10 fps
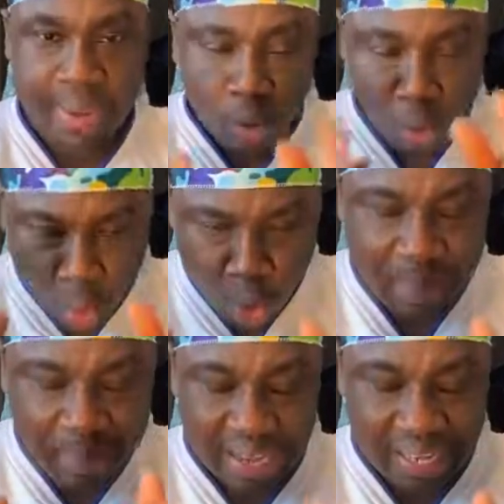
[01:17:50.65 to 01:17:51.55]
oni me
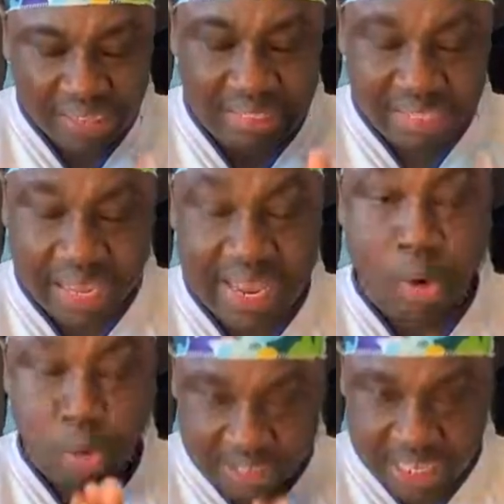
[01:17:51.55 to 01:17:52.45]
kasa se ye
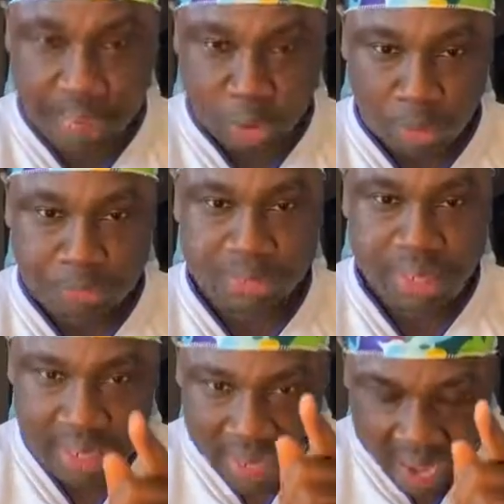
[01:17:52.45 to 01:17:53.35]
wutie me no
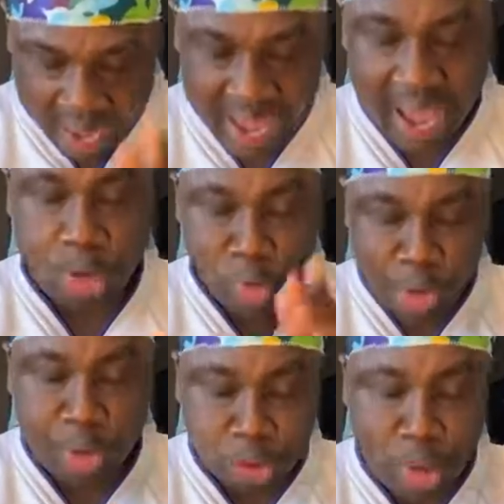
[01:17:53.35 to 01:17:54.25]
eye ko
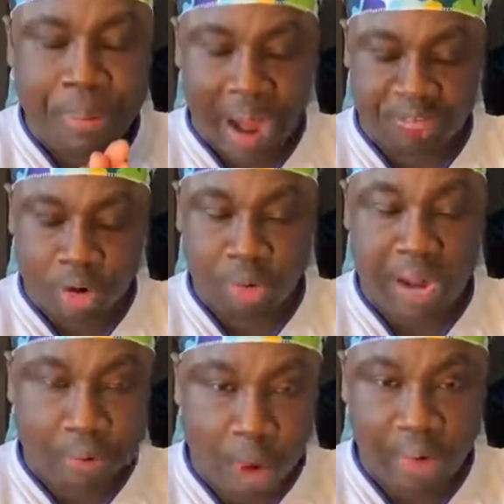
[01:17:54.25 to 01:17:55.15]
YouTube platform no na
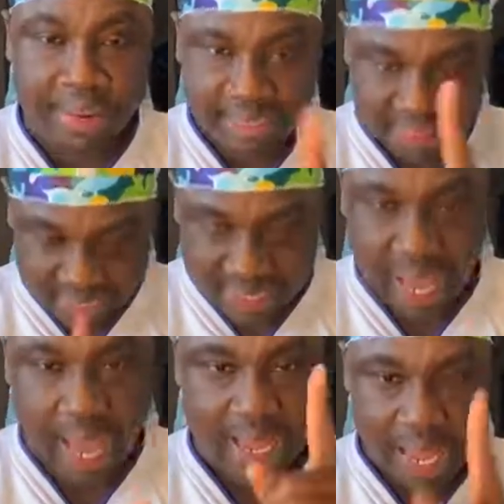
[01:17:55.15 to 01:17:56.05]
bo
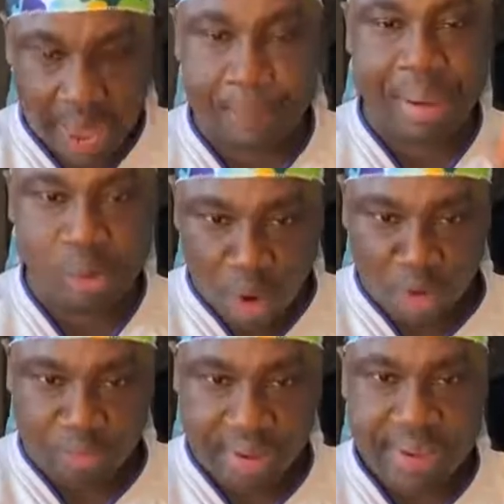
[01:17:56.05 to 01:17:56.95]
Sikampelof
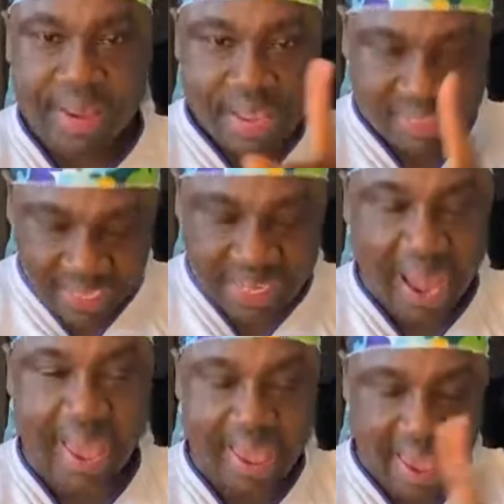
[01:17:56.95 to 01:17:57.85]
sika ye
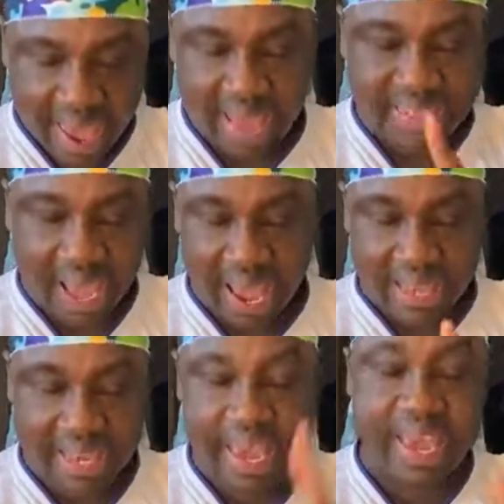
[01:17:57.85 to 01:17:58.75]

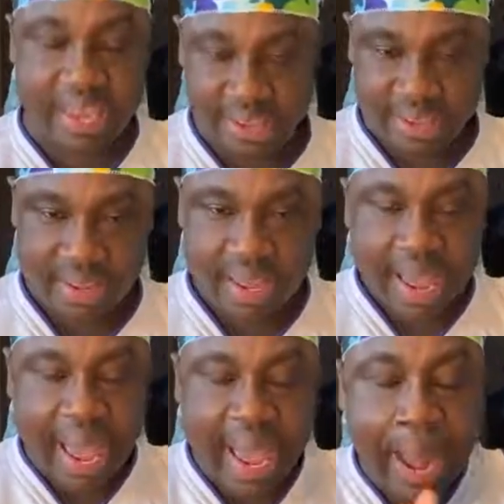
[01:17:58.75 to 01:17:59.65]
SIKA
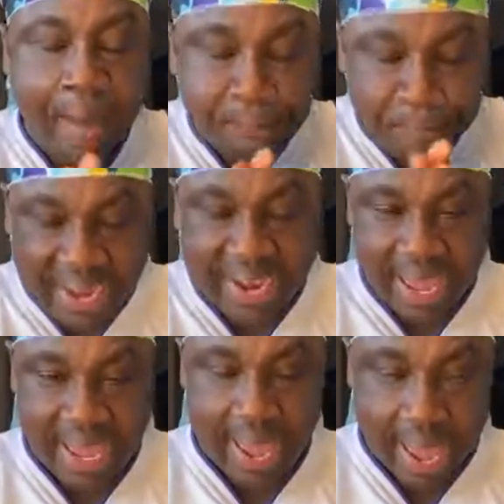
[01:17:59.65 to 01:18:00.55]
and a penny
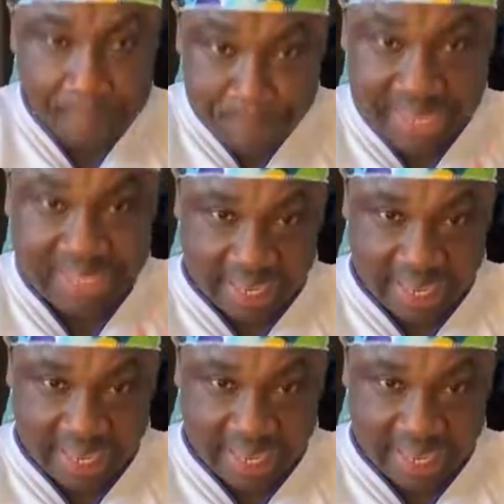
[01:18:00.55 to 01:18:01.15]
MP today.